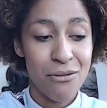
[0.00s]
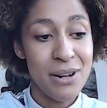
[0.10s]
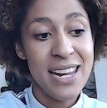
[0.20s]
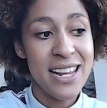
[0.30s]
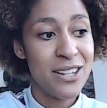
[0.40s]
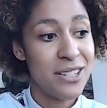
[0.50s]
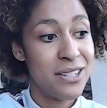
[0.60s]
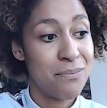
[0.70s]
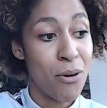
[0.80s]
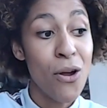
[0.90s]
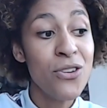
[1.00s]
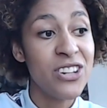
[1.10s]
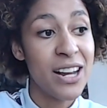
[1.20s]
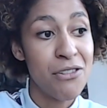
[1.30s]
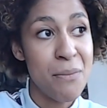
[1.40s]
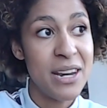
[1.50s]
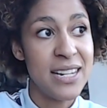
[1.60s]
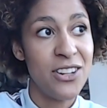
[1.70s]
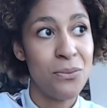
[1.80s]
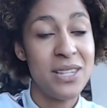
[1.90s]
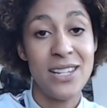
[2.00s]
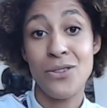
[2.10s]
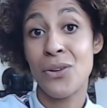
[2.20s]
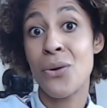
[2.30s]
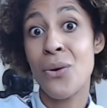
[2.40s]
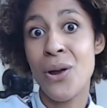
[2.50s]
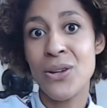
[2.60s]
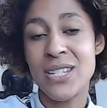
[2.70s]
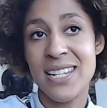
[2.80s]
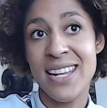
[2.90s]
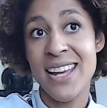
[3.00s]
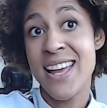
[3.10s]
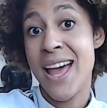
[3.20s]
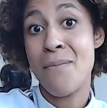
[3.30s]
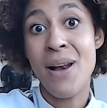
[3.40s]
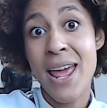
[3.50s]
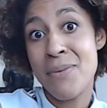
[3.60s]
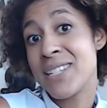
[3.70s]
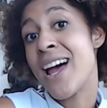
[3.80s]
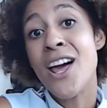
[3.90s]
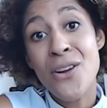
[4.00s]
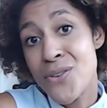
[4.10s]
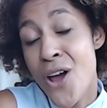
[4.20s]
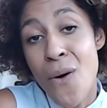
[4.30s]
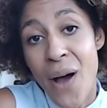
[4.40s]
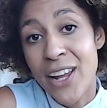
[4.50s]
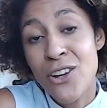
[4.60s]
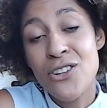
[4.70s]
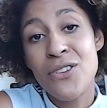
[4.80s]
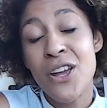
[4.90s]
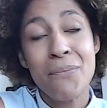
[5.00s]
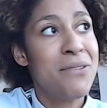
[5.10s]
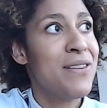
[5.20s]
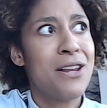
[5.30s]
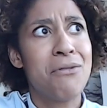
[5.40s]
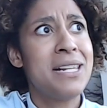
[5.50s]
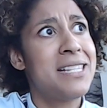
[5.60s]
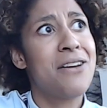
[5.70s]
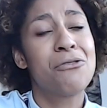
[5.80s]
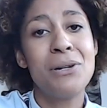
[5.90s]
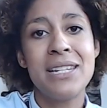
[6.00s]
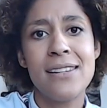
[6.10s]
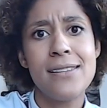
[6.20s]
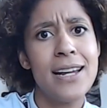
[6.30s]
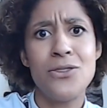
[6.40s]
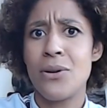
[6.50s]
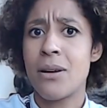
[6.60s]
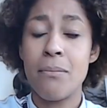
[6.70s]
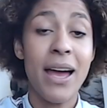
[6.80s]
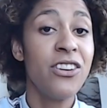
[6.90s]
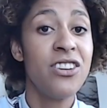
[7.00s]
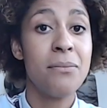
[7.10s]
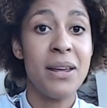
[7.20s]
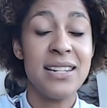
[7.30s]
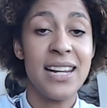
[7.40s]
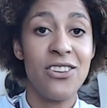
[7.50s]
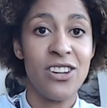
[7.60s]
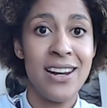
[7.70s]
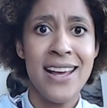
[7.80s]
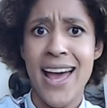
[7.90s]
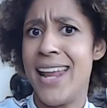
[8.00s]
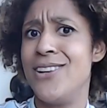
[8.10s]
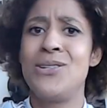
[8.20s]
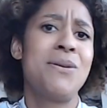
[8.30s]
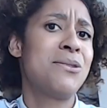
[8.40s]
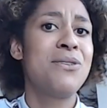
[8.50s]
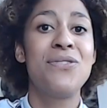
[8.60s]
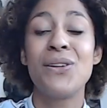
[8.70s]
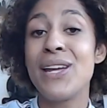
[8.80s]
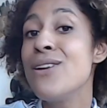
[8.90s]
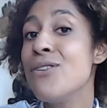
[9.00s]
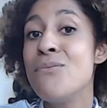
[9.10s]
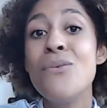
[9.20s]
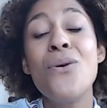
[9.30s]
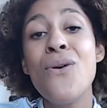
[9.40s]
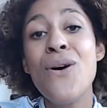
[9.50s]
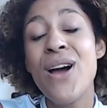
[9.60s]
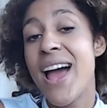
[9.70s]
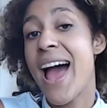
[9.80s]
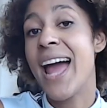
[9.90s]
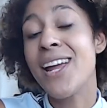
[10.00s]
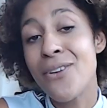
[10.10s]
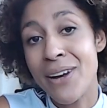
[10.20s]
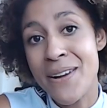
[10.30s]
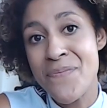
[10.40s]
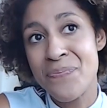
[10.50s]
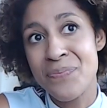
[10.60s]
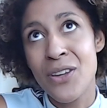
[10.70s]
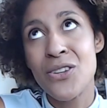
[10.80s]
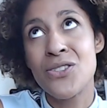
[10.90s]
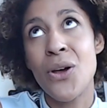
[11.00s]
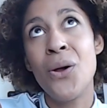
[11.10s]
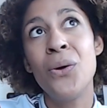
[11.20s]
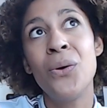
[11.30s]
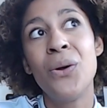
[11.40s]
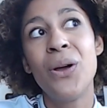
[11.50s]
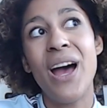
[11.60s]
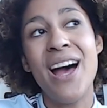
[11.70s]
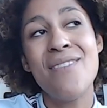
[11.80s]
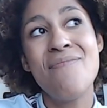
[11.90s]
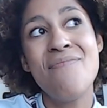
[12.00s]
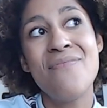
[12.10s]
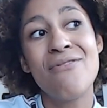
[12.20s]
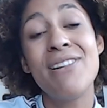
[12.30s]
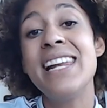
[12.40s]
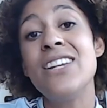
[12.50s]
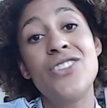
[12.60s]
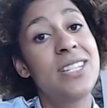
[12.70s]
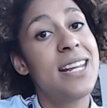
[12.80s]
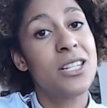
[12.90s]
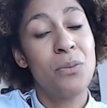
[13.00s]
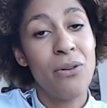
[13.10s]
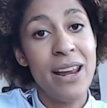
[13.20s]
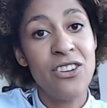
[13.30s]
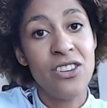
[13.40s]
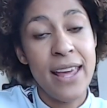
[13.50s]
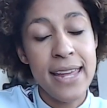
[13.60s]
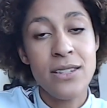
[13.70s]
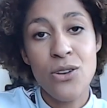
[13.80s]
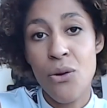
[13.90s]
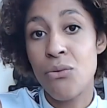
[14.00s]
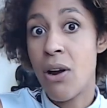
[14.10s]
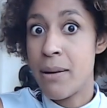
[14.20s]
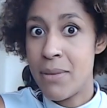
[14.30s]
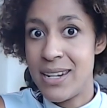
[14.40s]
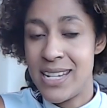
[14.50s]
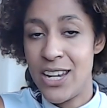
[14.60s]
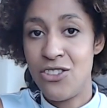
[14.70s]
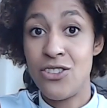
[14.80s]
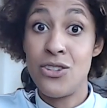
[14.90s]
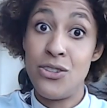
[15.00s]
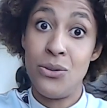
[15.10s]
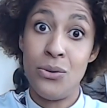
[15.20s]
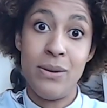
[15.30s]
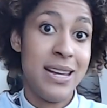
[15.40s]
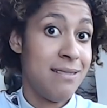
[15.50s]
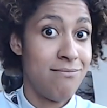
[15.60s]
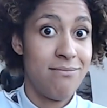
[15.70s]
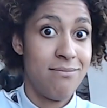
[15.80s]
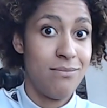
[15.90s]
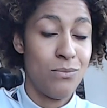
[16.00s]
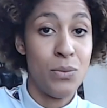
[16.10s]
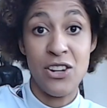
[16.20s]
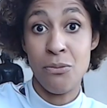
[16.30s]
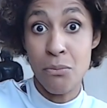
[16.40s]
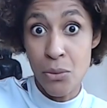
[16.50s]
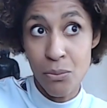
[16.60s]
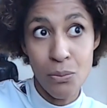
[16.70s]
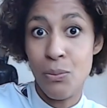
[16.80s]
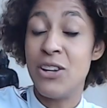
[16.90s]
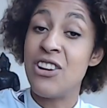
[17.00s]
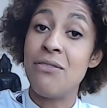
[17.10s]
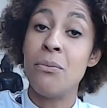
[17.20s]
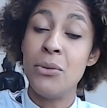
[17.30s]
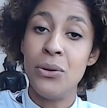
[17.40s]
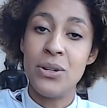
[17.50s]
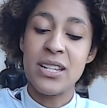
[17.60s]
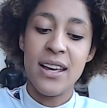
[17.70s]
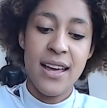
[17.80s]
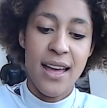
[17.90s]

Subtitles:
really approaching every meditation with a sense of curiosity and play, because I don't know, I could be feeling really self-critical and I do a compassionate meditation and it just makes me feel even more angry. So really it's just an exploration. There is no right meditation to do in whichever mood.